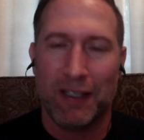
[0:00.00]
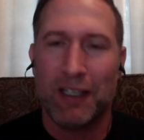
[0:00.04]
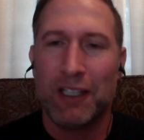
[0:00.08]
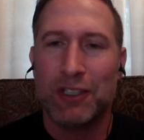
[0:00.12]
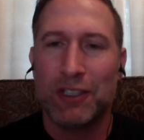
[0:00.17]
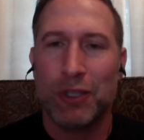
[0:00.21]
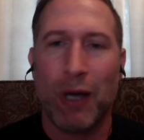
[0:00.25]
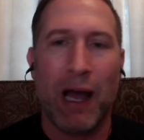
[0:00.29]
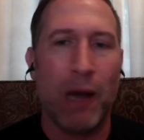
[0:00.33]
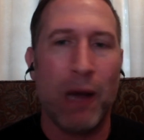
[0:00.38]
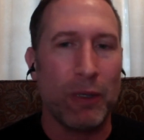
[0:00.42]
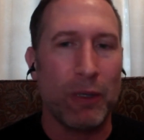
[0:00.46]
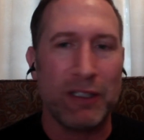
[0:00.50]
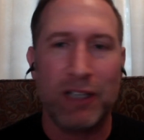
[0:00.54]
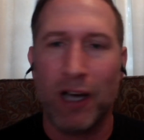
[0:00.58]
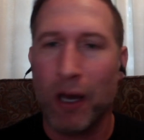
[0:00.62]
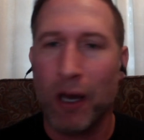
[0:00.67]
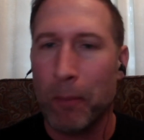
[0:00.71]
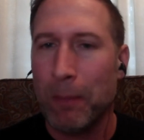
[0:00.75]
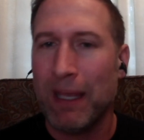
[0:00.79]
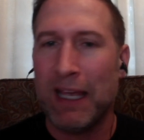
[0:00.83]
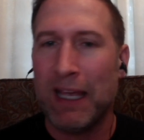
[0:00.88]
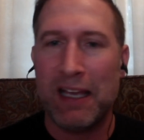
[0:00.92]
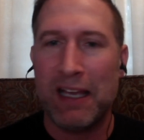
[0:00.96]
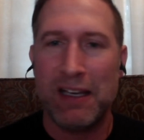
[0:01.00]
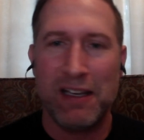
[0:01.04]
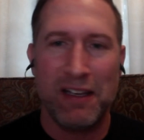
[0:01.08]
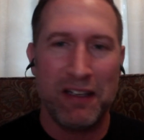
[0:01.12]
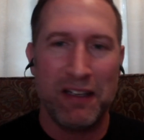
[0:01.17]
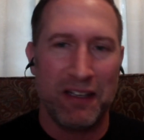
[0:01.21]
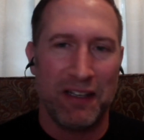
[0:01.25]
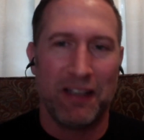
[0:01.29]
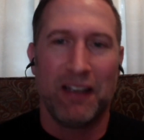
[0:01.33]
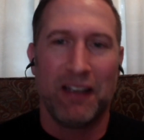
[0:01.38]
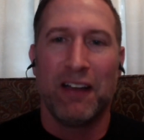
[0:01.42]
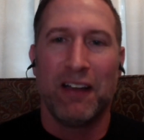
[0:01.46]
So I would come in
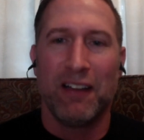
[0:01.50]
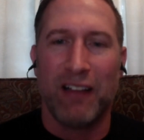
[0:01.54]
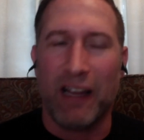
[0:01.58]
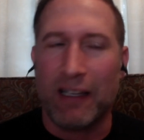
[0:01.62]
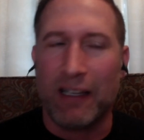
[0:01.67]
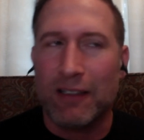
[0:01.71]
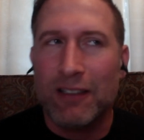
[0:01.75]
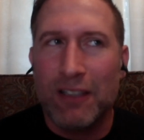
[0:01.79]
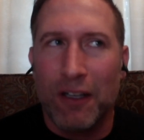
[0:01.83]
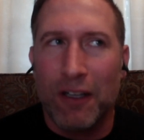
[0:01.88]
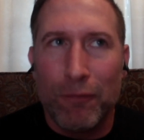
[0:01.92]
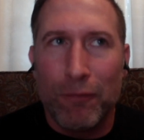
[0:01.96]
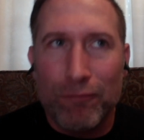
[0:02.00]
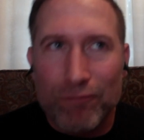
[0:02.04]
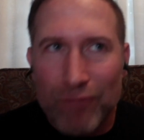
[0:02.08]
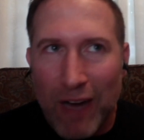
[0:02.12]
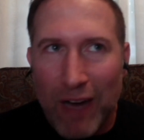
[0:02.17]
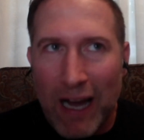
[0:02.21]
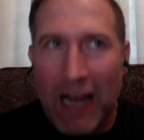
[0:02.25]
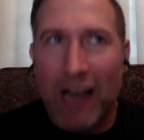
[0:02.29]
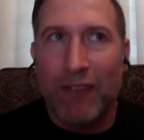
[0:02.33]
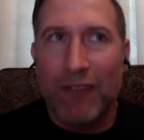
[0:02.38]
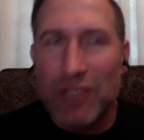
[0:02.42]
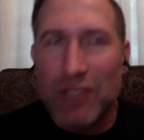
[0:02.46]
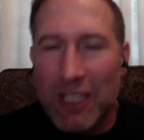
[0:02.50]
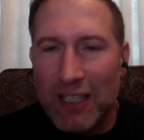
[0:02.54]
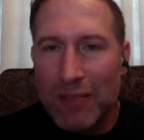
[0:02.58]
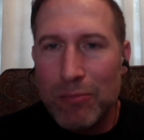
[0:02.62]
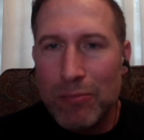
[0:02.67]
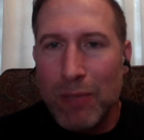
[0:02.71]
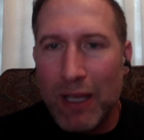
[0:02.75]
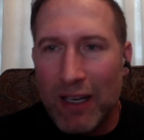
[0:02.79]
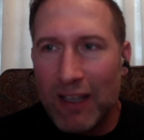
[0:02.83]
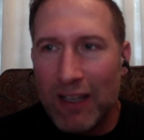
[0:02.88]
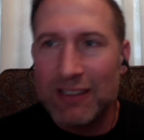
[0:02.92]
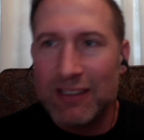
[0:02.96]
like, you know, 5-10
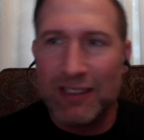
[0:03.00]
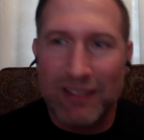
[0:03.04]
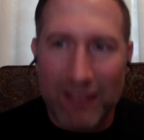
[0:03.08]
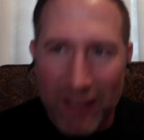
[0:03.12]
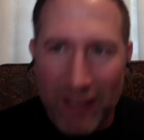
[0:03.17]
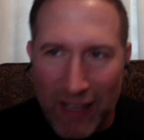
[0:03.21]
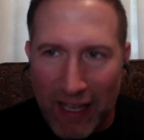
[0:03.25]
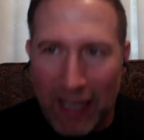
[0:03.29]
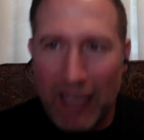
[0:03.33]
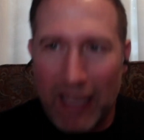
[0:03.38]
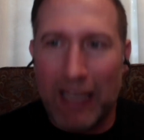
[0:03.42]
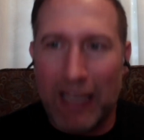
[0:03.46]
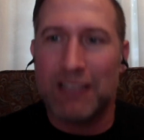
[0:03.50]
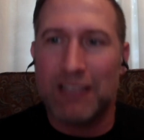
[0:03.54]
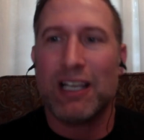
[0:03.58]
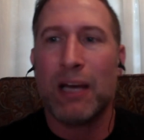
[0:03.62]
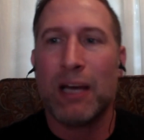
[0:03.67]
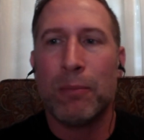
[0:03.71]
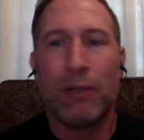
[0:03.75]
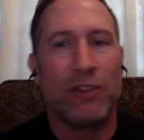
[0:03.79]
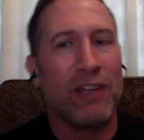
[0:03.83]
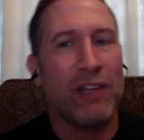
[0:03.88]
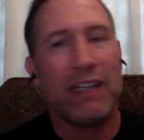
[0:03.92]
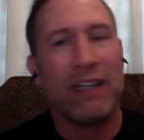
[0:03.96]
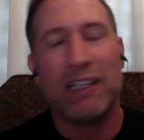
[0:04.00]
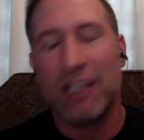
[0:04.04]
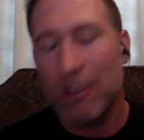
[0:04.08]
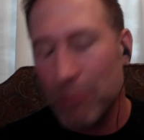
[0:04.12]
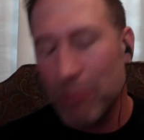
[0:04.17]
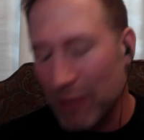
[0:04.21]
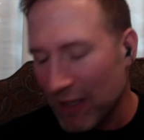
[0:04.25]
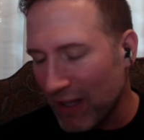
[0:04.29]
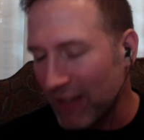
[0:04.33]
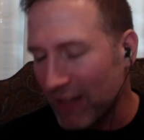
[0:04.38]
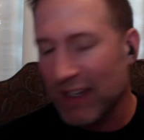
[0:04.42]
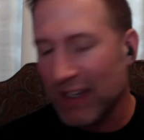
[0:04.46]
minutes late type of thing. He'd
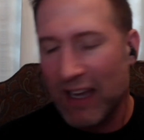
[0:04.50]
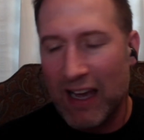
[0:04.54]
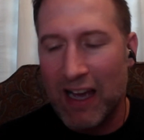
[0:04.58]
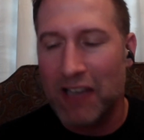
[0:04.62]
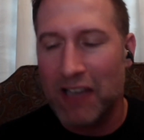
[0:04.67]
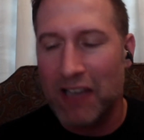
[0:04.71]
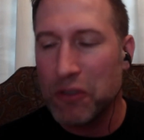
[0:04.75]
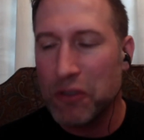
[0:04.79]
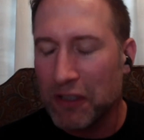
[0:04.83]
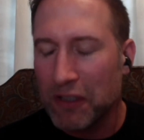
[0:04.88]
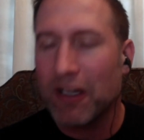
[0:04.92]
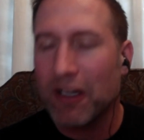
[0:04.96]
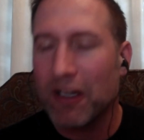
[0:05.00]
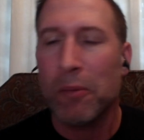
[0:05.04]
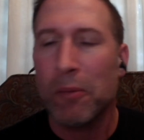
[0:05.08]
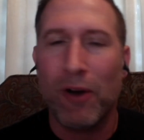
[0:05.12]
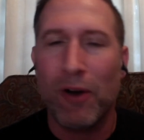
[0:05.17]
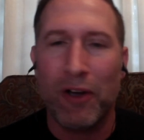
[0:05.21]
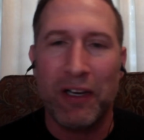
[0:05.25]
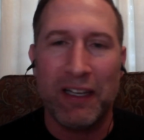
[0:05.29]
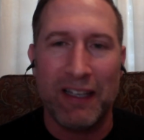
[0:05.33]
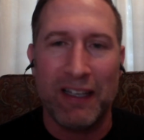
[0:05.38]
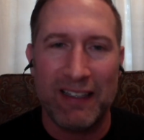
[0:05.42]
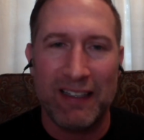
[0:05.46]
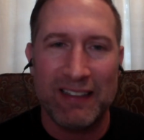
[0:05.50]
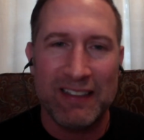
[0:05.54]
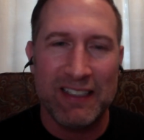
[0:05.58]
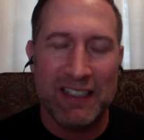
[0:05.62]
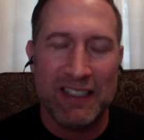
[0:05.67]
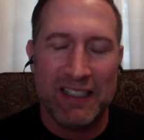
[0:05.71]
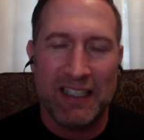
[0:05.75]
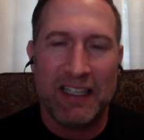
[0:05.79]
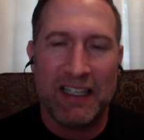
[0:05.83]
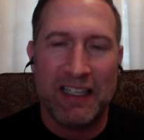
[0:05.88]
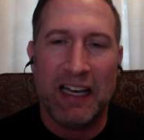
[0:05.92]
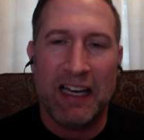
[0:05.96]
be like, yeah, you can come on in.
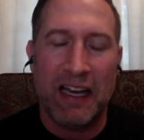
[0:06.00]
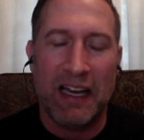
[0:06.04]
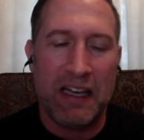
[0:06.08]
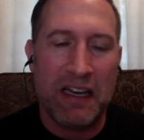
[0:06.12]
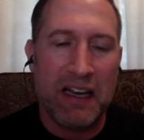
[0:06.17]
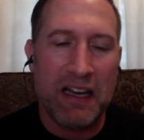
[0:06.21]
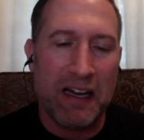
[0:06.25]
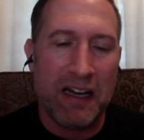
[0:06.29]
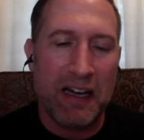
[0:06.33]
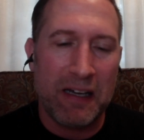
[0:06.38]
And